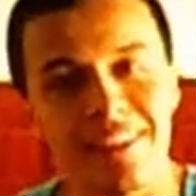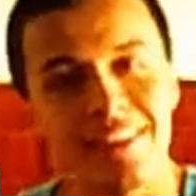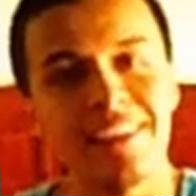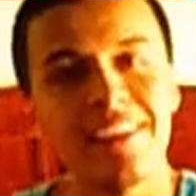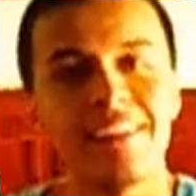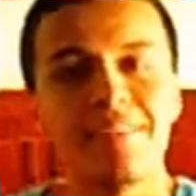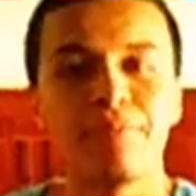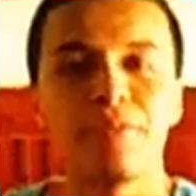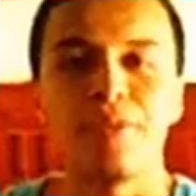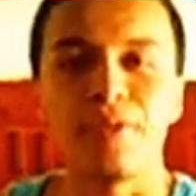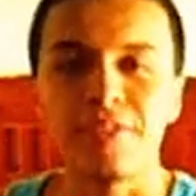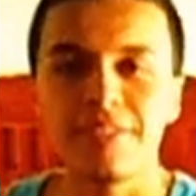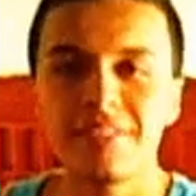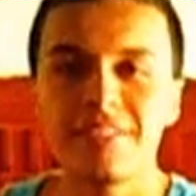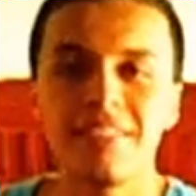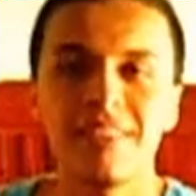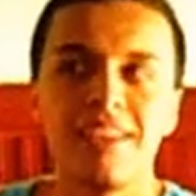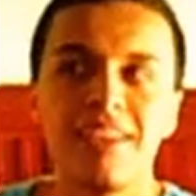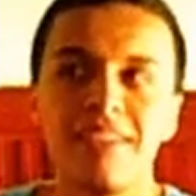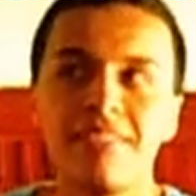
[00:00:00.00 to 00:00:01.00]
think
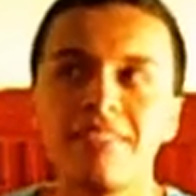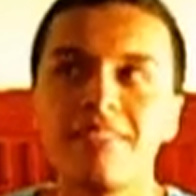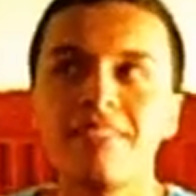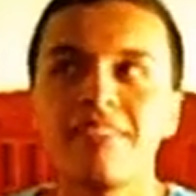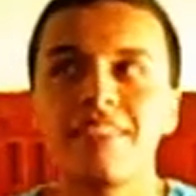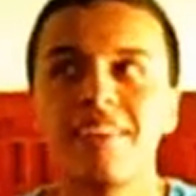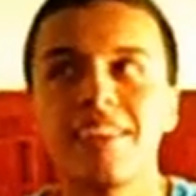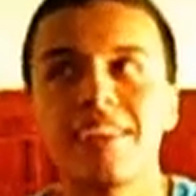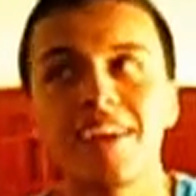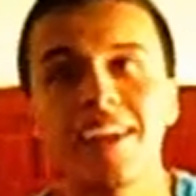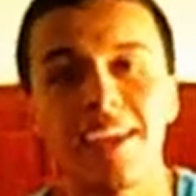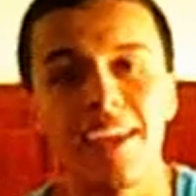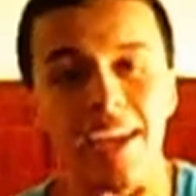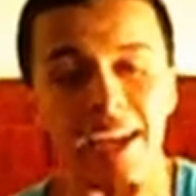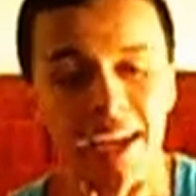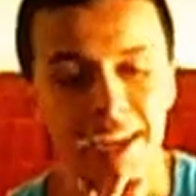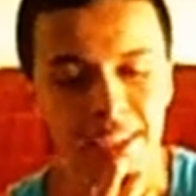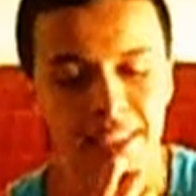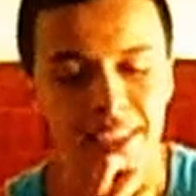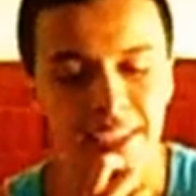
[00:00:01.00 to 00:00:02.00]
personally. I don't think I
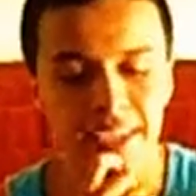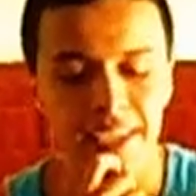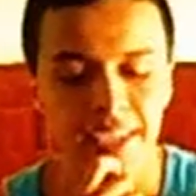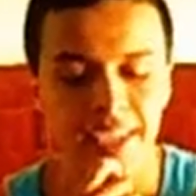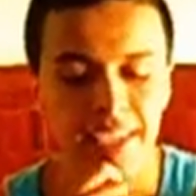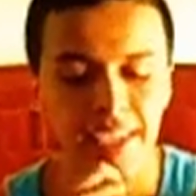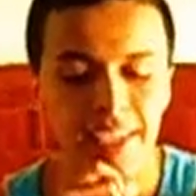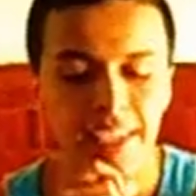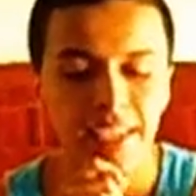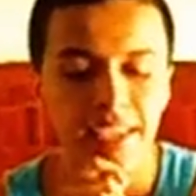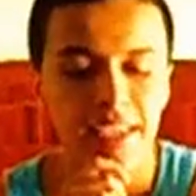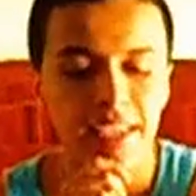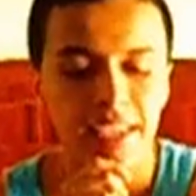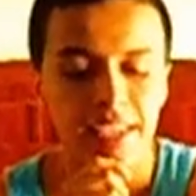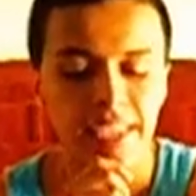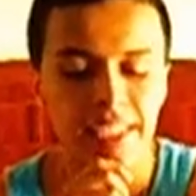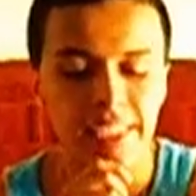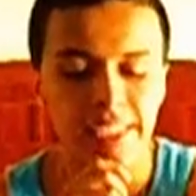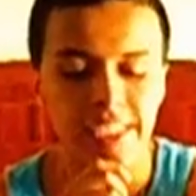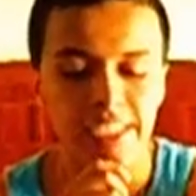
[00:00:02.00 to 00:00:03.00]
act gay.
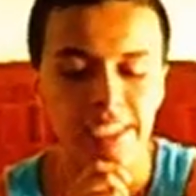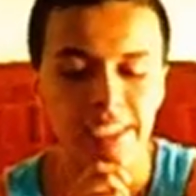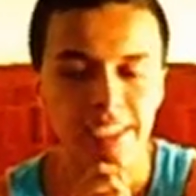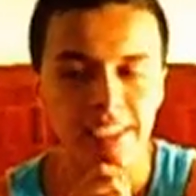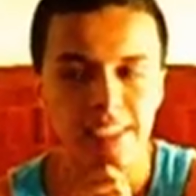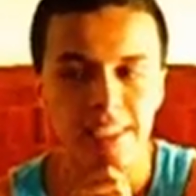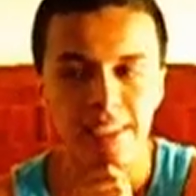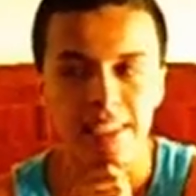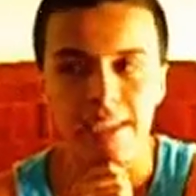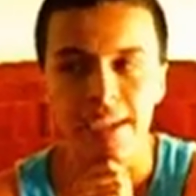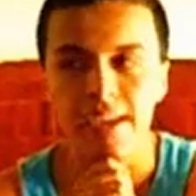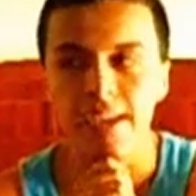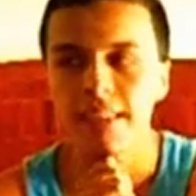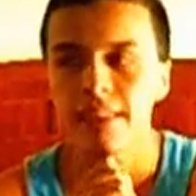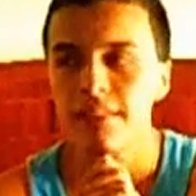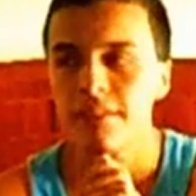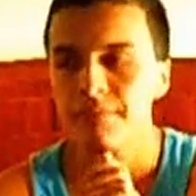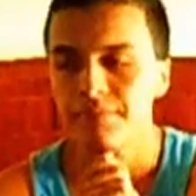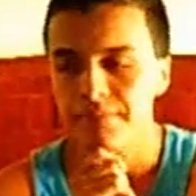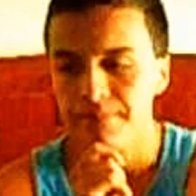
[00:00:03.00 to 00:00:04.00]
It's just that